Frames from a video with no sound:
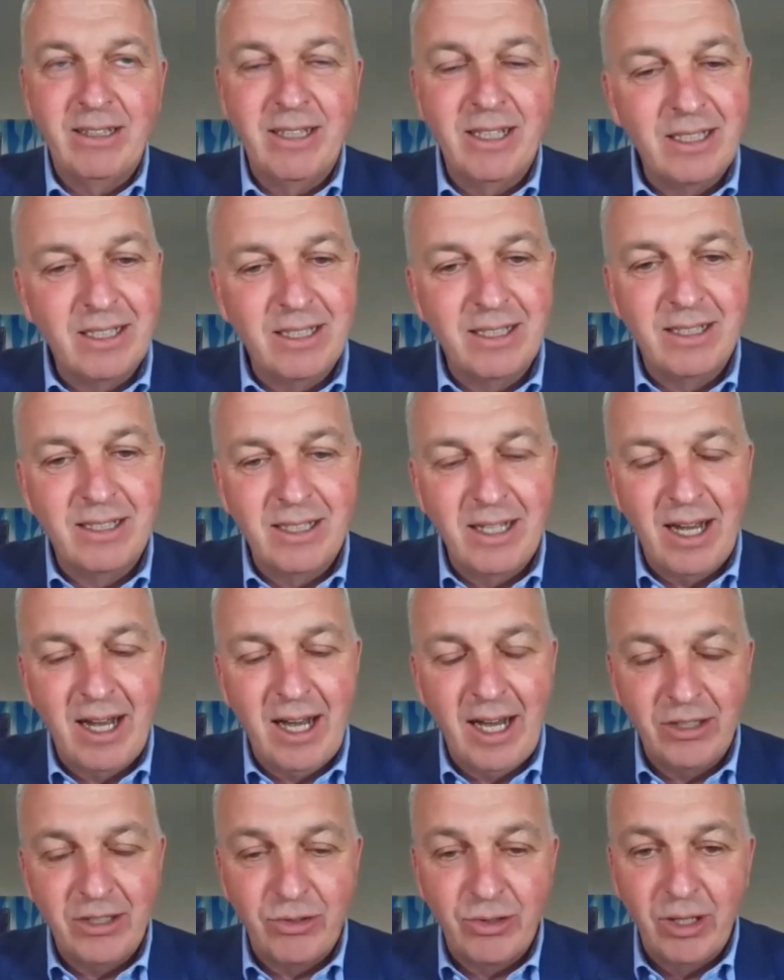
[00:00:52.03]
This
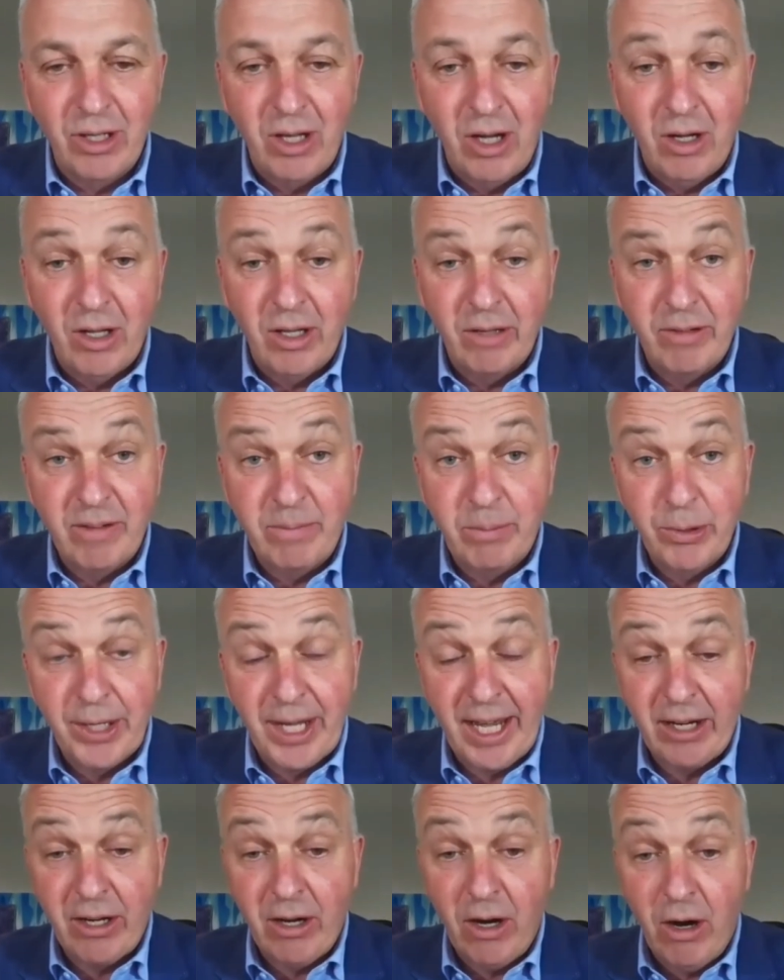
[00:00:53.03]
drill hole that we put
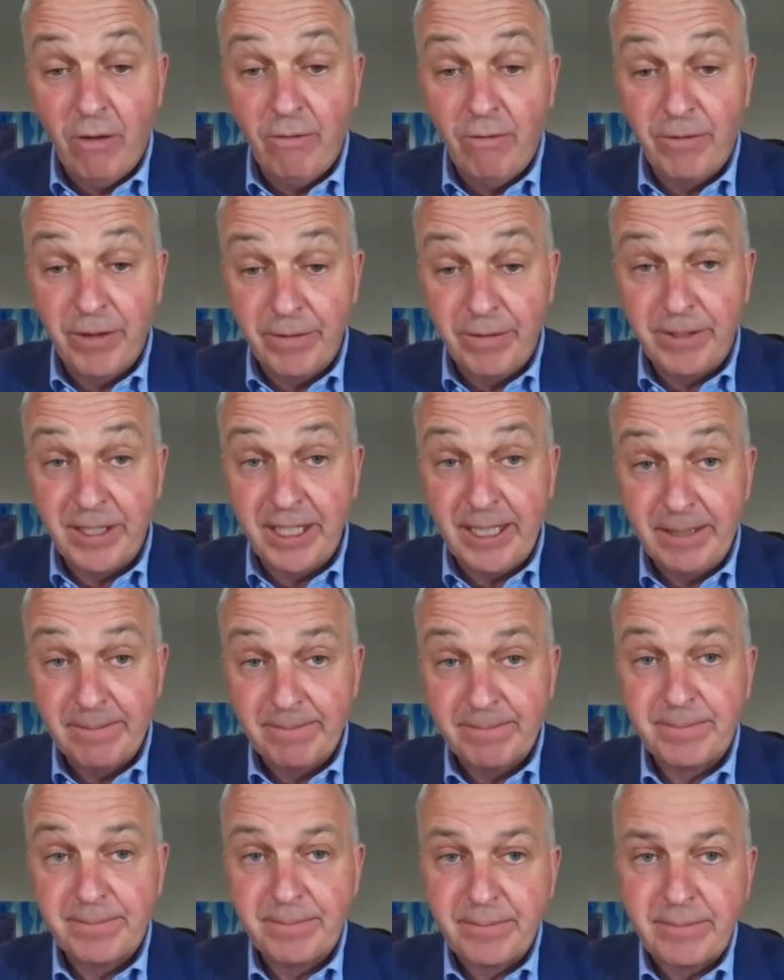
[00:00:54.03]
out, hole 50,
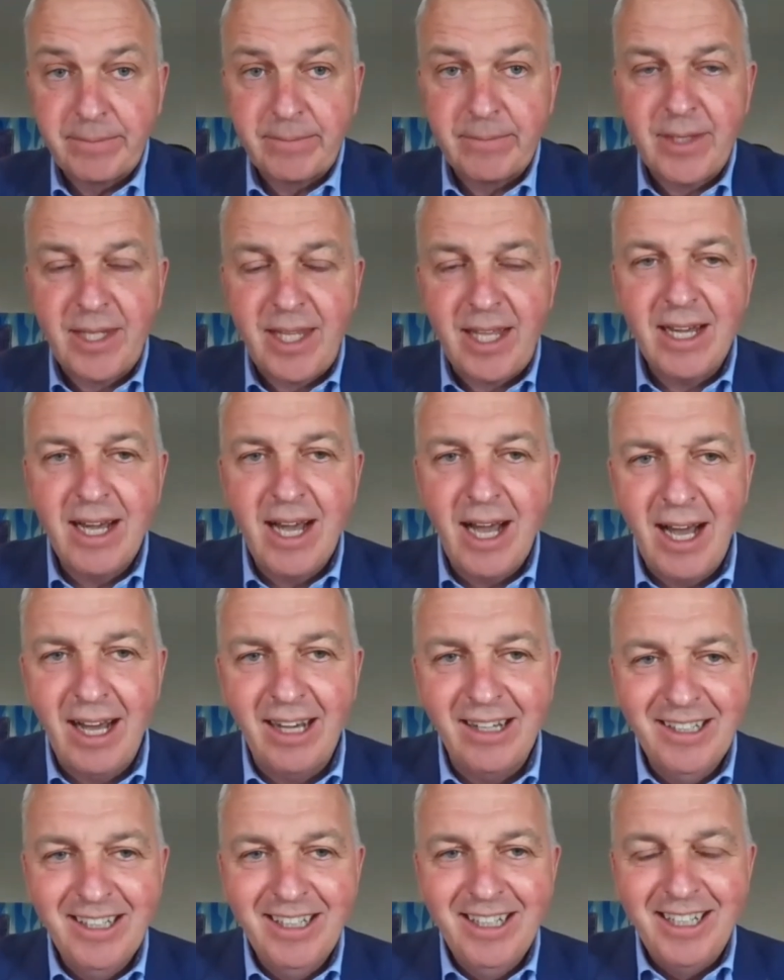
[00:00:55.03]

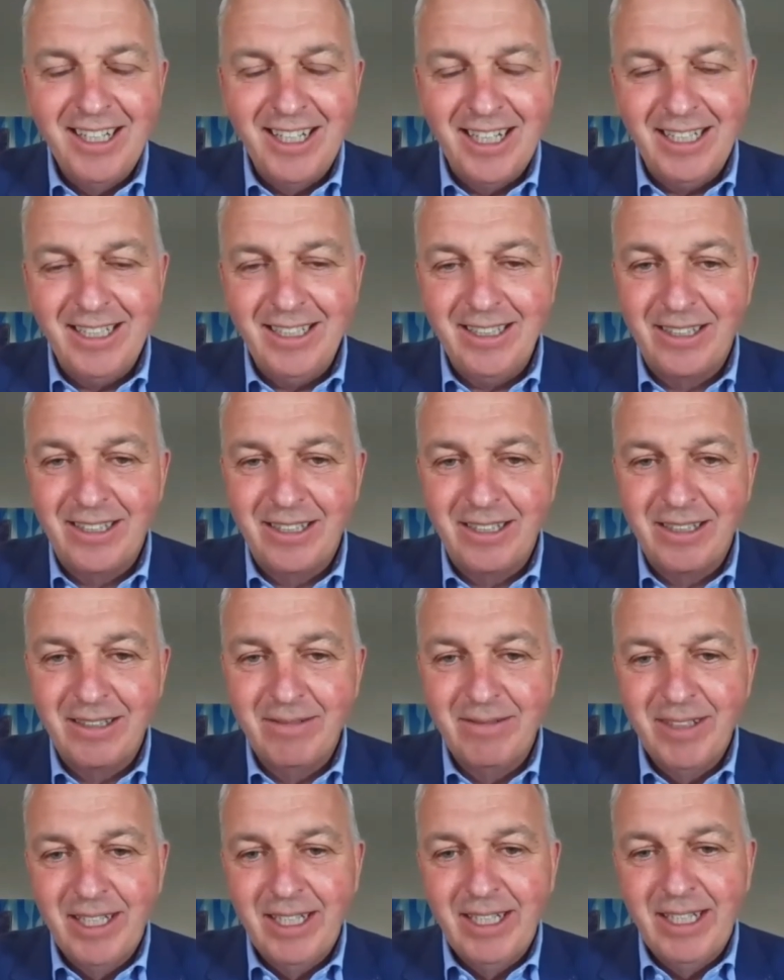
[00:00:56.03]
is
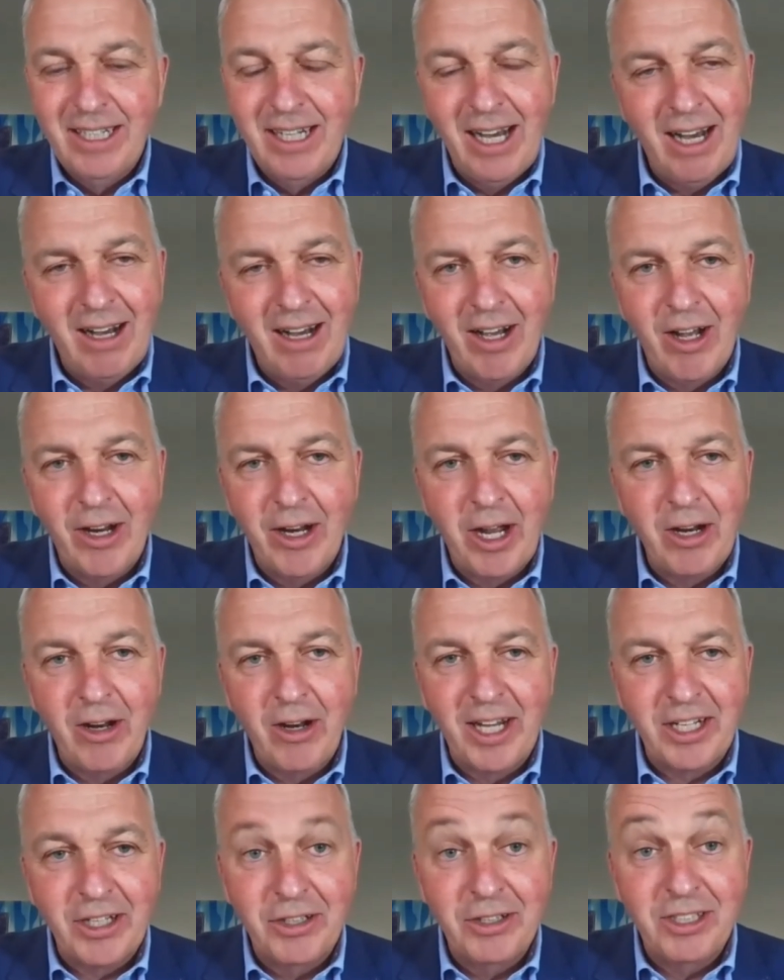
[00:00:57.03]
I don't
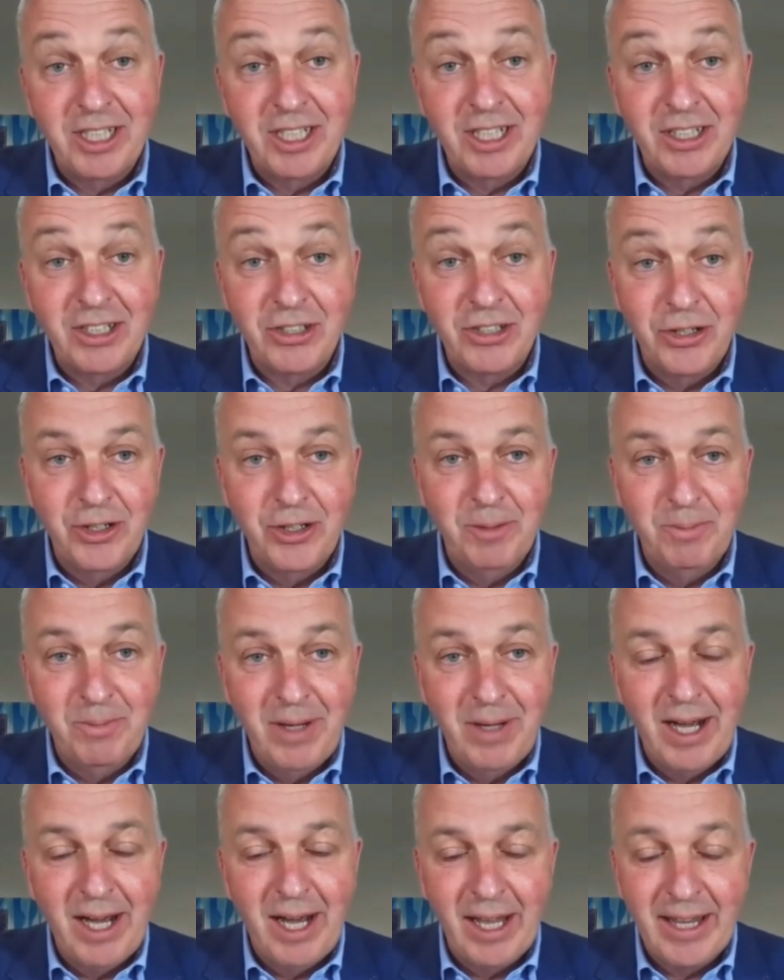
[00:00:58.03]
like using the term
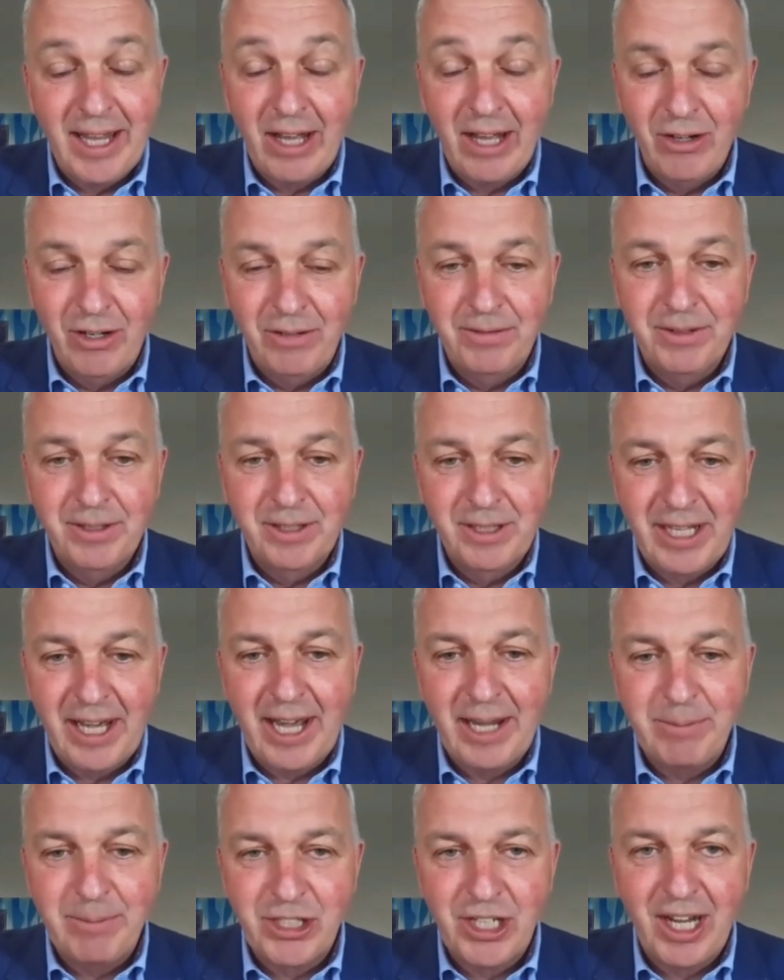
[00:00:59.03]
that often,
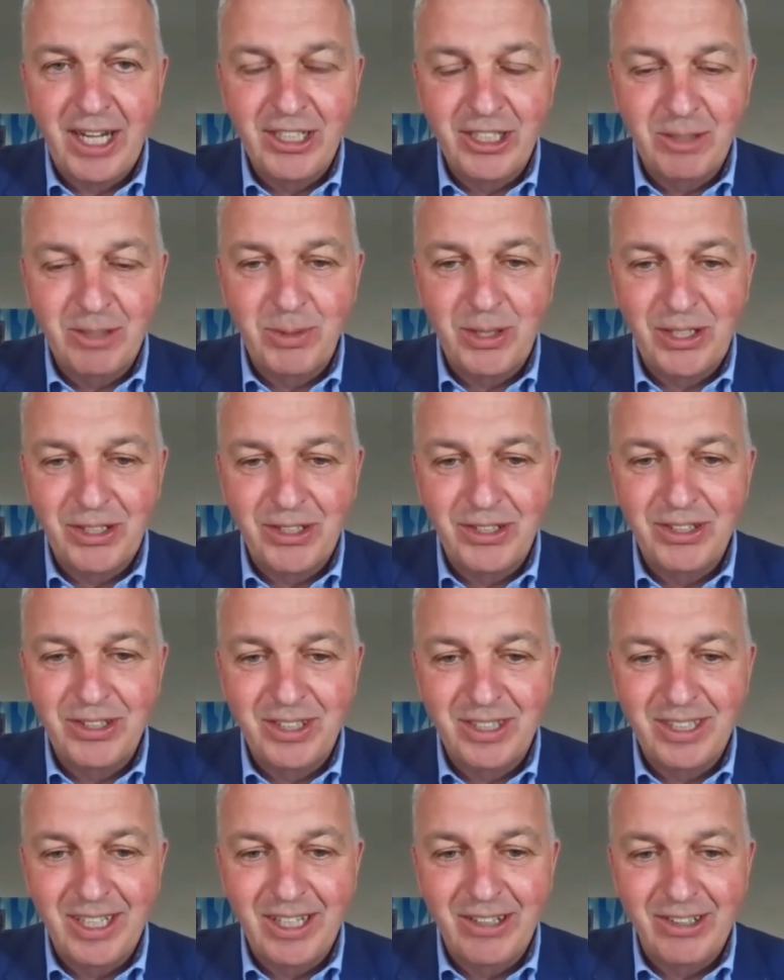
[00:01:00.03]
game changer,
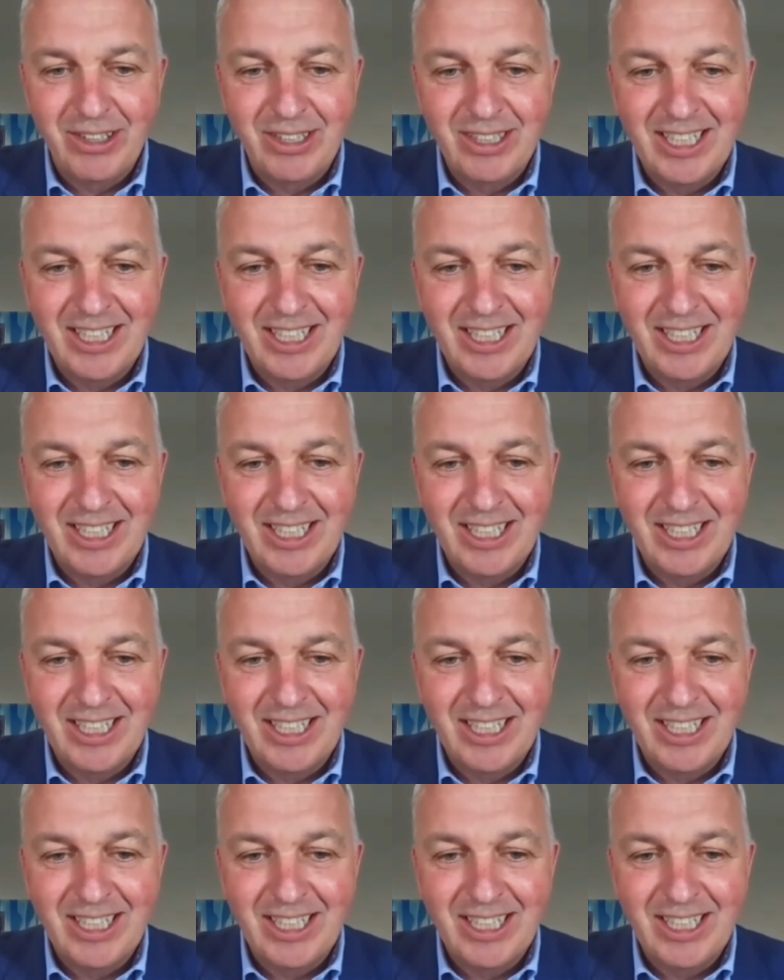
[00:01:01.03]
because it's